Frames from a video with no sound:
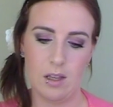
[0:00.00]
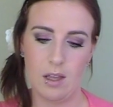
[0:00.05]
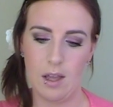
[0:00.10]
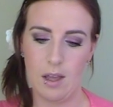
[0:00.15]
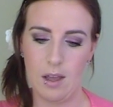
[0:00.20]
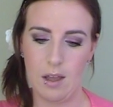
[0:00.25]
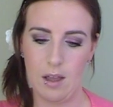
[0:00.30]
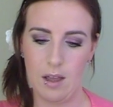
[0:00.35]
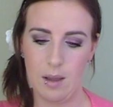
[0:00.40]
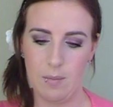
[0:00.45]

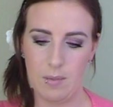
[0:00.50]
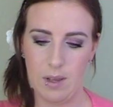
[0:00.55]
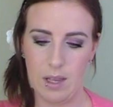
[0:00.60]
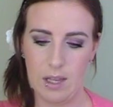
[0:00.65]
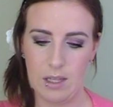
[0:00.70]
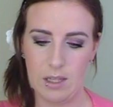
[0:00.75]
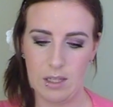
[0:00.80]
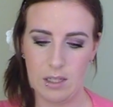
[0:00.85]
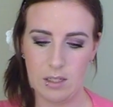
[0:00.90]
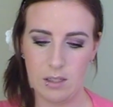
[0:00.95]

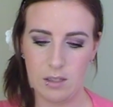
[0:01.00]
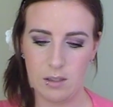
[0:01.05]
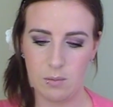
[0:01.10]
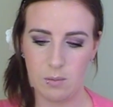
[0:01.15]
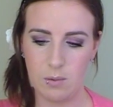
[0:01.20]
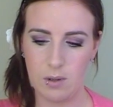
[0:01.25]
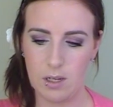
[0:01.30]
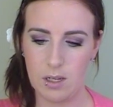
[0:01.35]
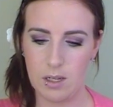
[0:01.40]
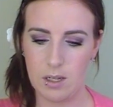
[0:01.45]
And this
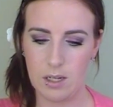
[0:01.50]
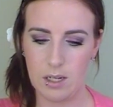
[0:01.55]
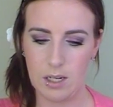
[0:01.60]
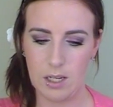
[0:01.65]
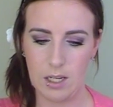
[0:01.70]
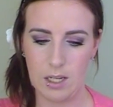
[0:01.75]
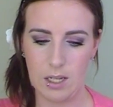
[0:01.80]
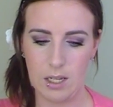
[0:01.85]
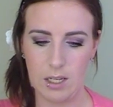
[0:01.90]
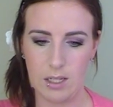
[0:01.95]
one
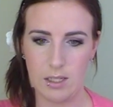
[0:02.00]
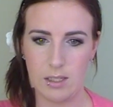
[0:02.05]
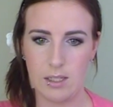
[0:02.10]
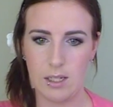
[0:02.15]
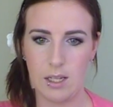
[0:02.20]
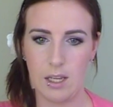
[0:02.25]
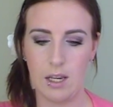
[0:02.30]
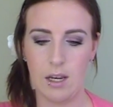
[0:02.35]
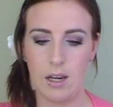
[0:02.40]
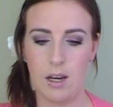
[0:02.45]
is
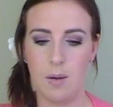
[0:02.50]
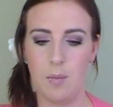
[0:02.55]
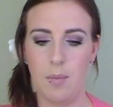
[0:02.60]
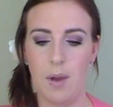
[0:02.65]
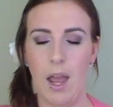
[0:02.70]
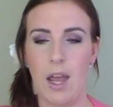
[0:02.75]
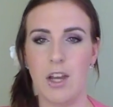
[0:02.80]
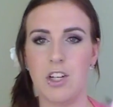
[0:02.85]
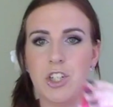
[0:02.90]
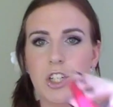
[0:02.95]
in
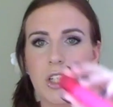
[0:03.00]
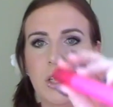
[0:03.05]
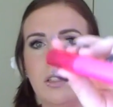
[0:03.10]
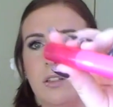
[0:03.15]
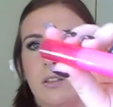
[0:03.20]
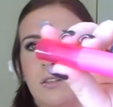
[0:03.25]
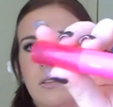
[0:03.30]
Passion.